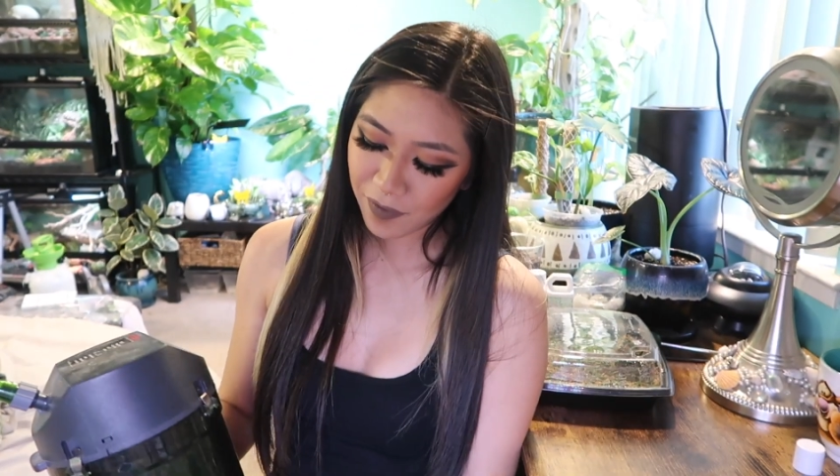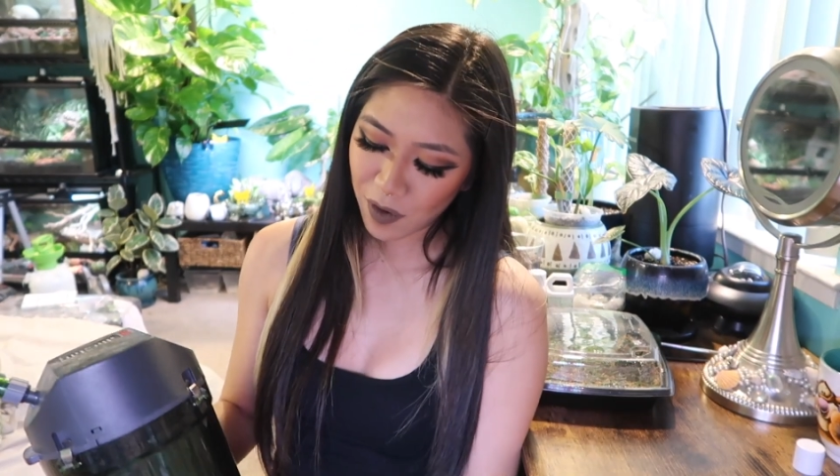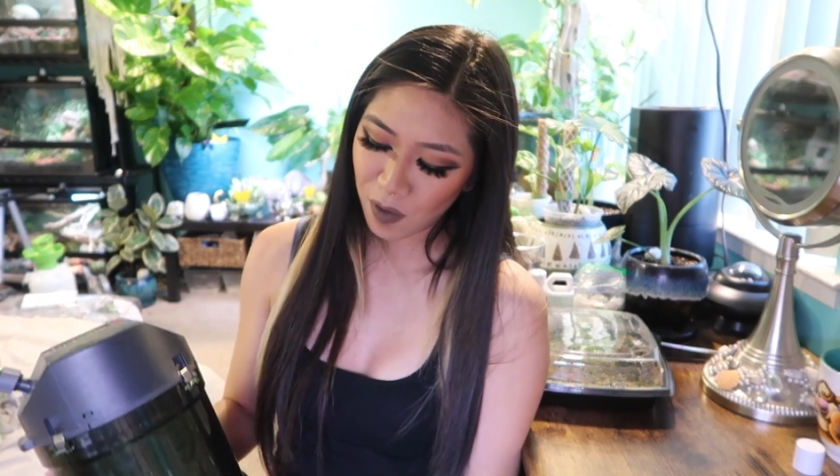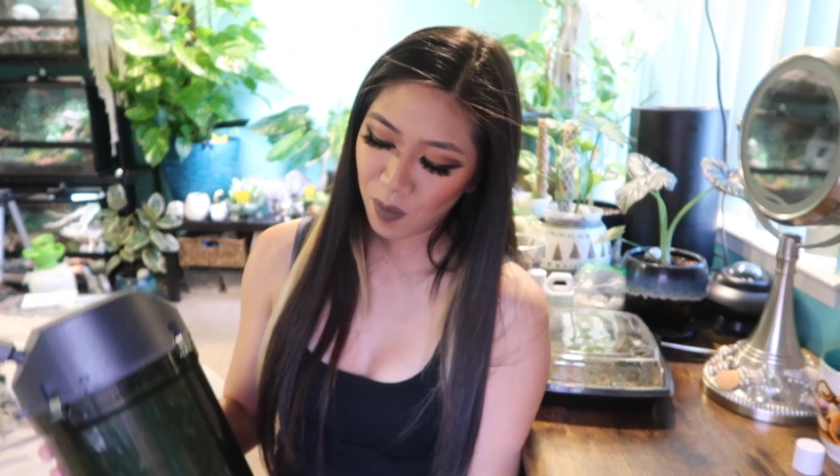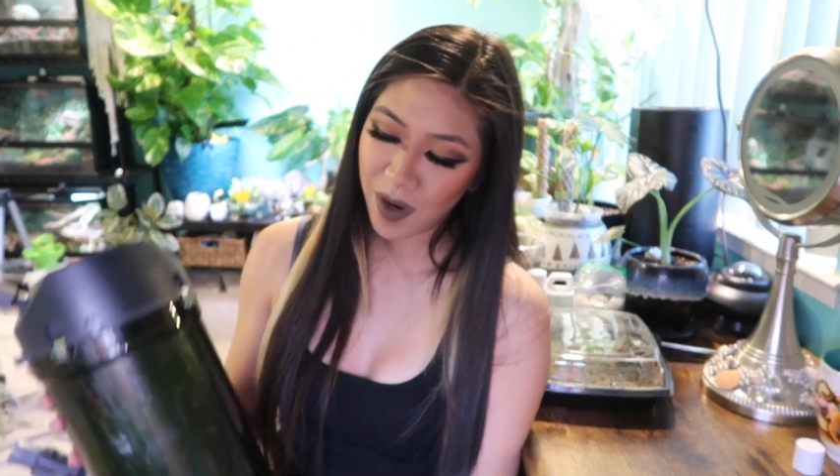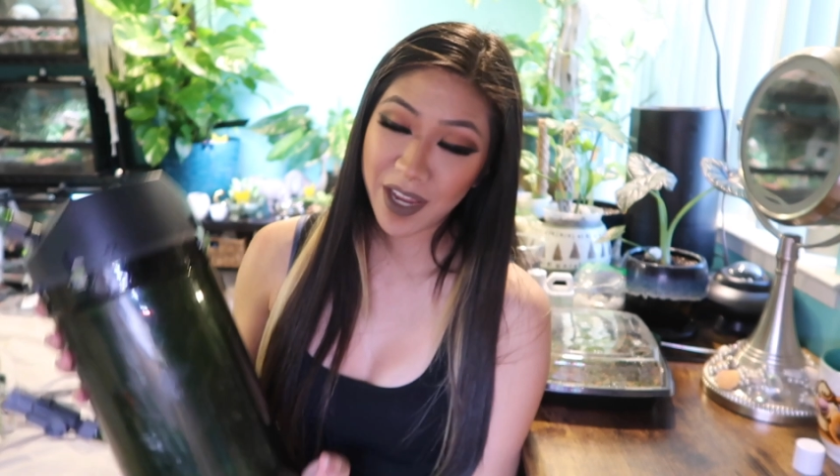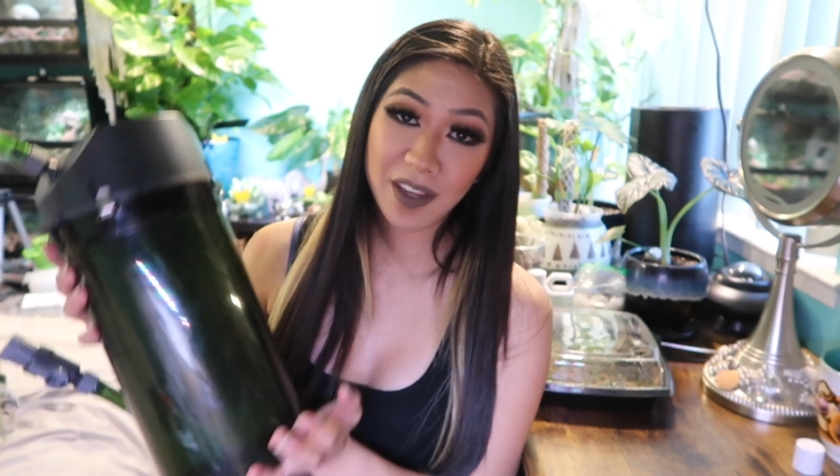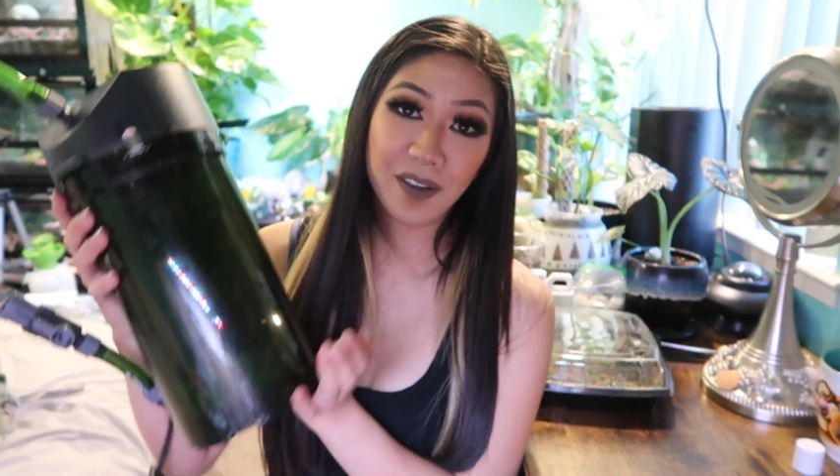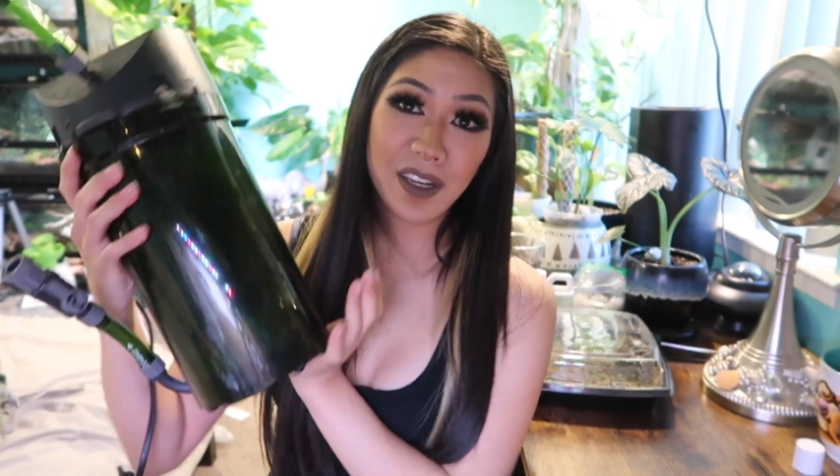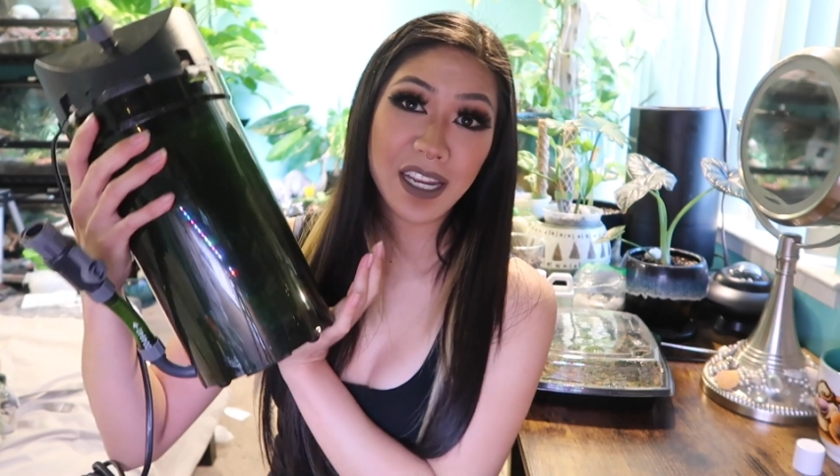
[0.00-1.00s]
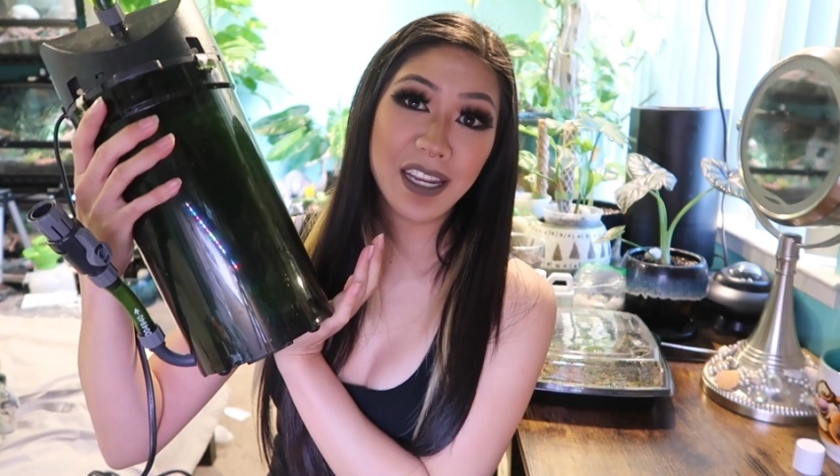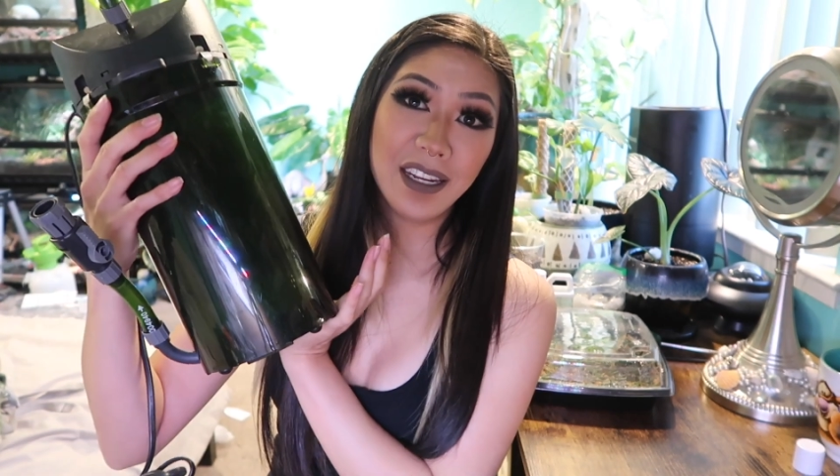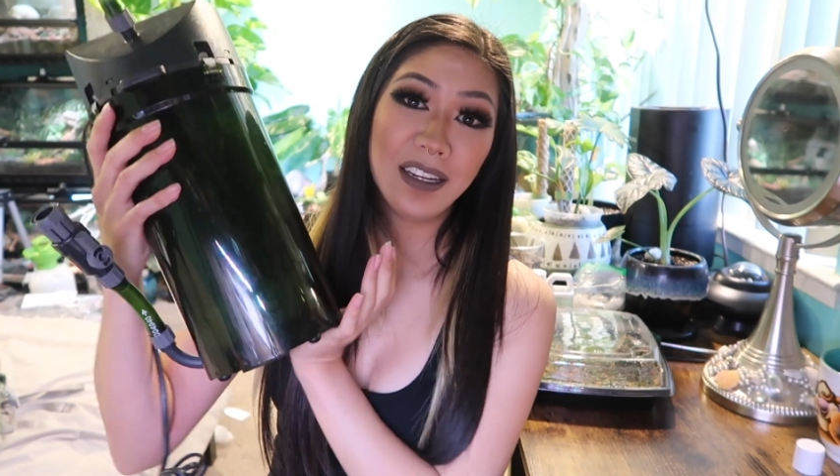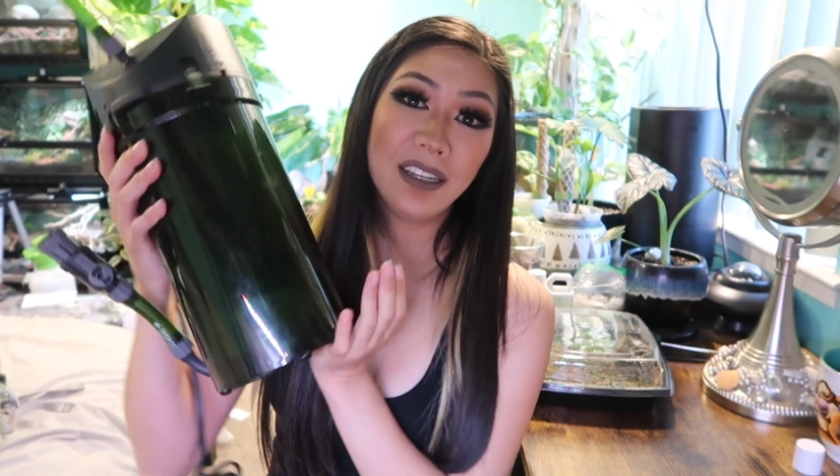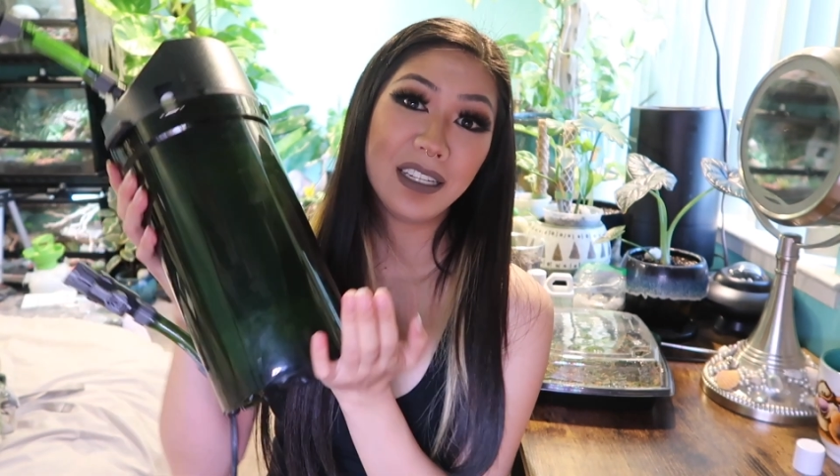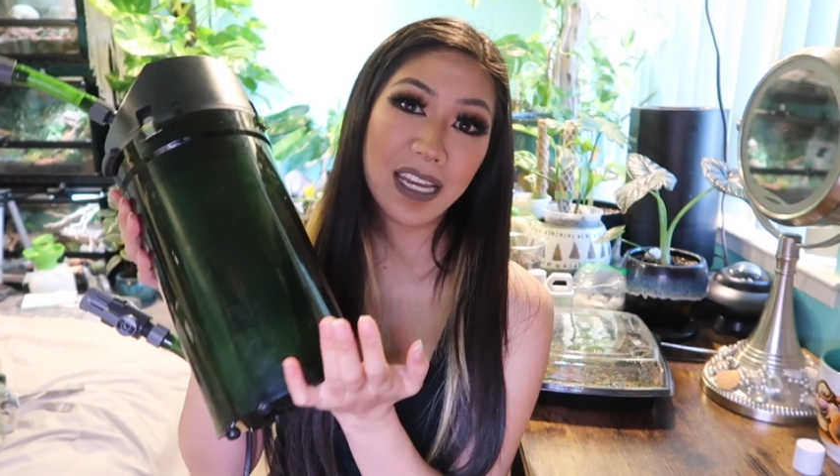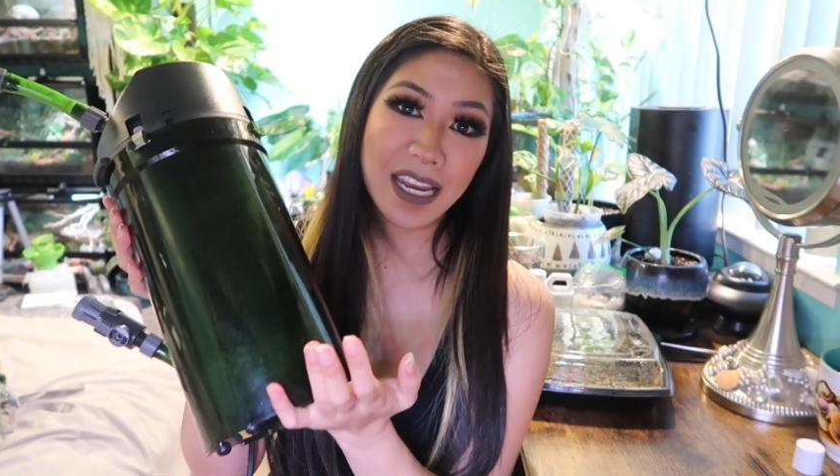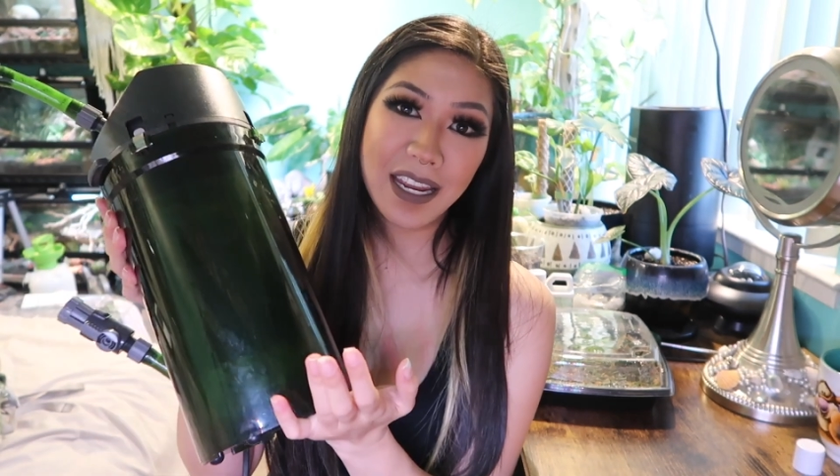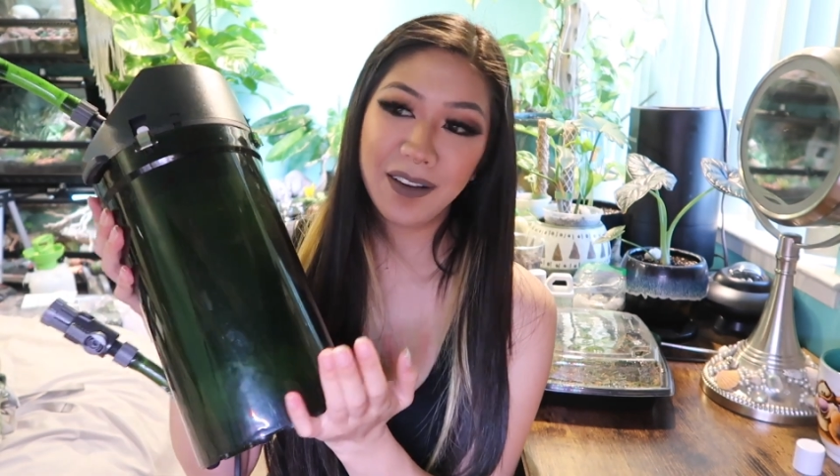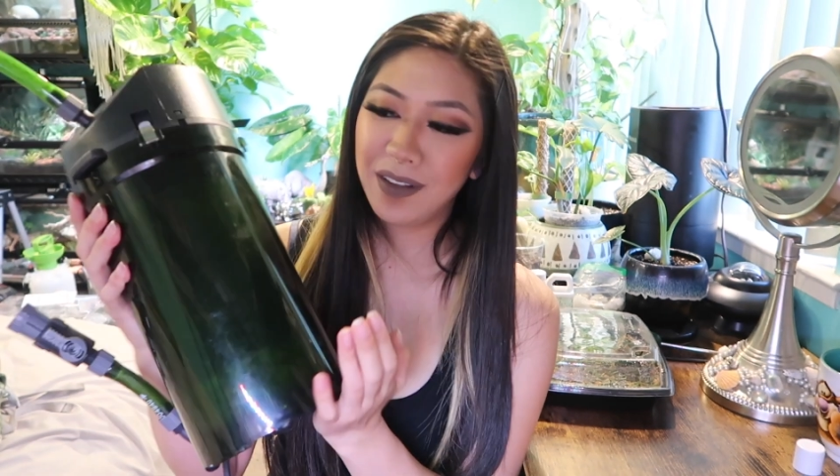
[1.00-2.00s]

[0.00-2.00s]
for what you need inside.